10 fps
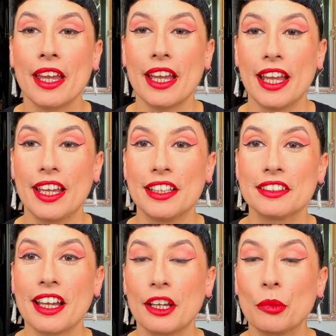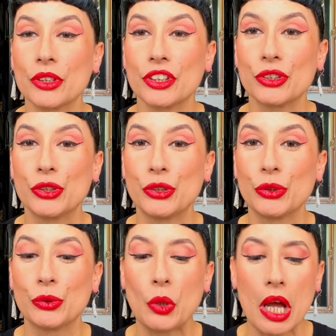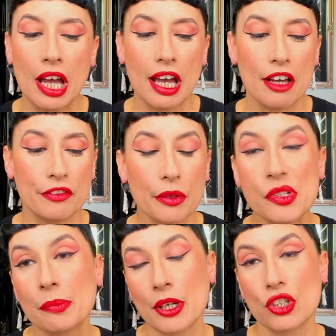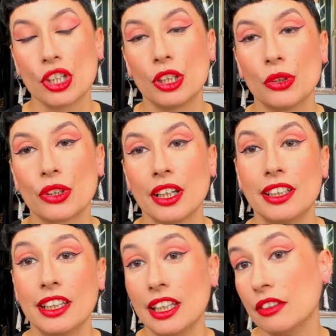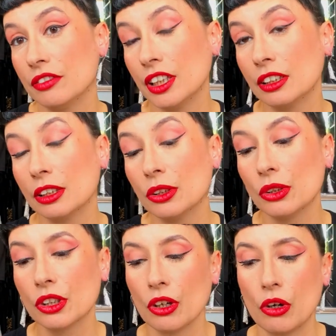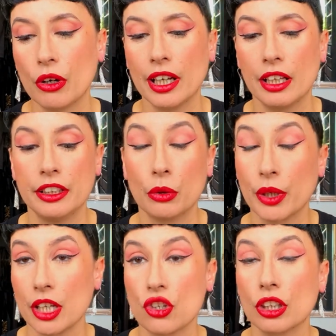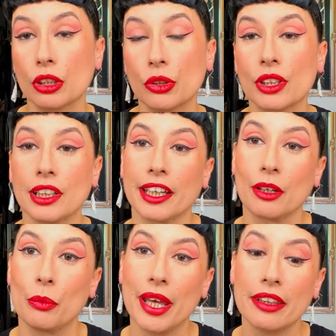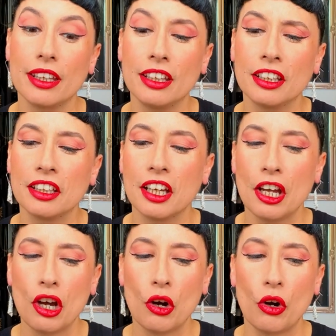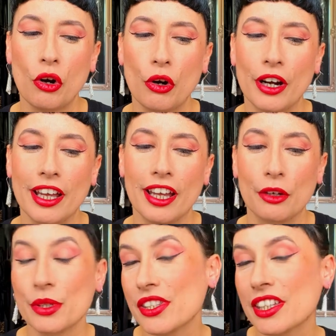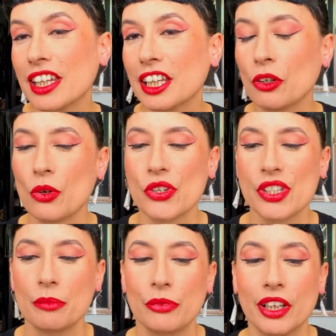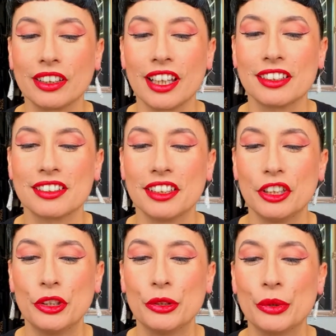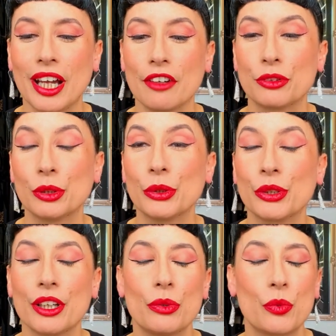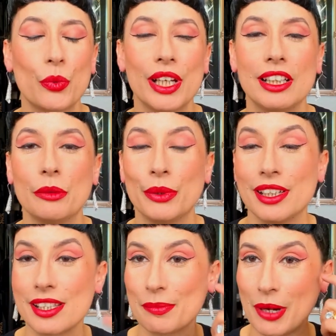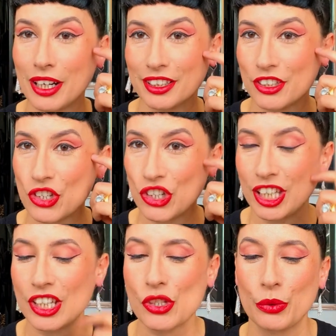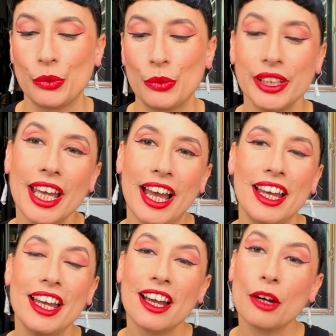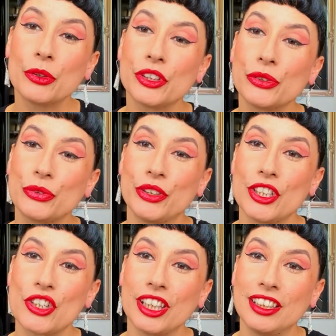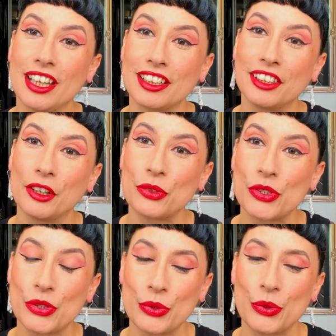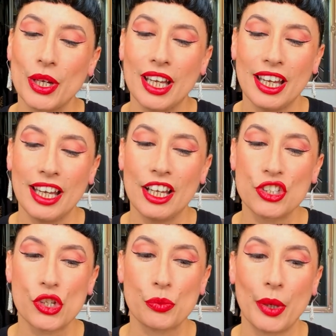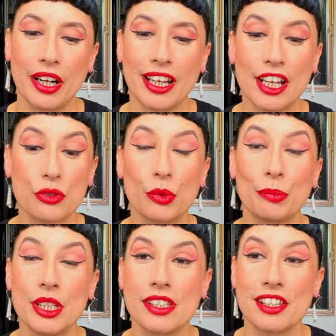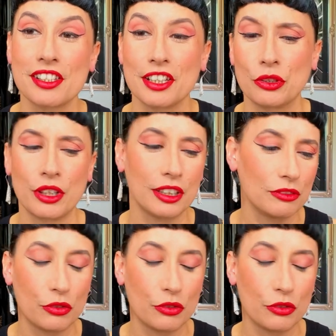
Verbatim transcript: and i wanted to do a very special look an evening look or an occasion look like a wedding or a christening or something that you have to look really really smart and chic so yeah i wanted to finish in that note so uh, just wear casual pieces that you can